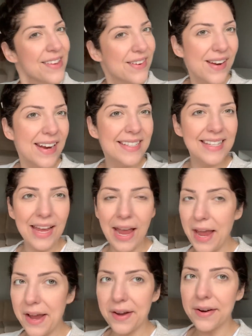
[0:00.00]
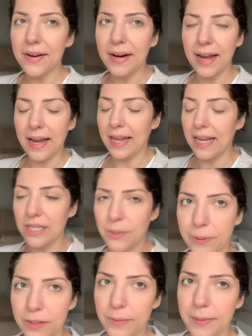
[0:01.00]
crazy hair, and I just
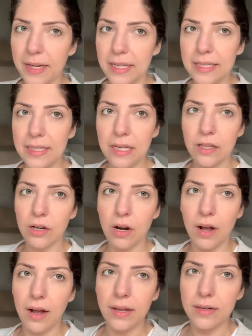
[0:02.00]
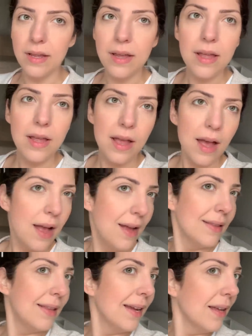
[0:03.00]
put a little bit of concealer on
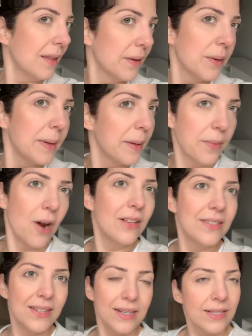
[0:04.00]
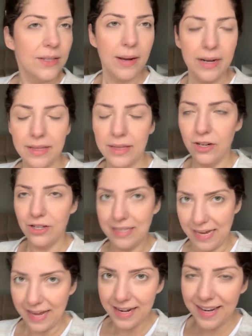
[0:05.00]
and like a little bit of bronzer so I didn't look
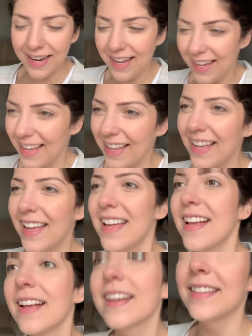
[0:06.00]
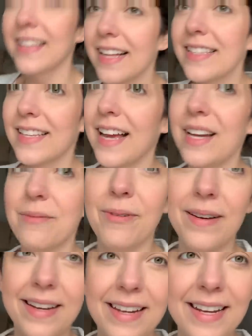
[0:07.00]
dead because that's the kind of
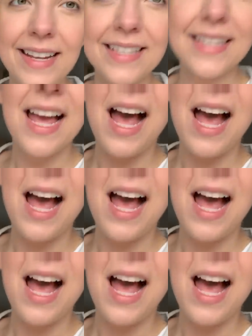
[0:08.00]
morning it is.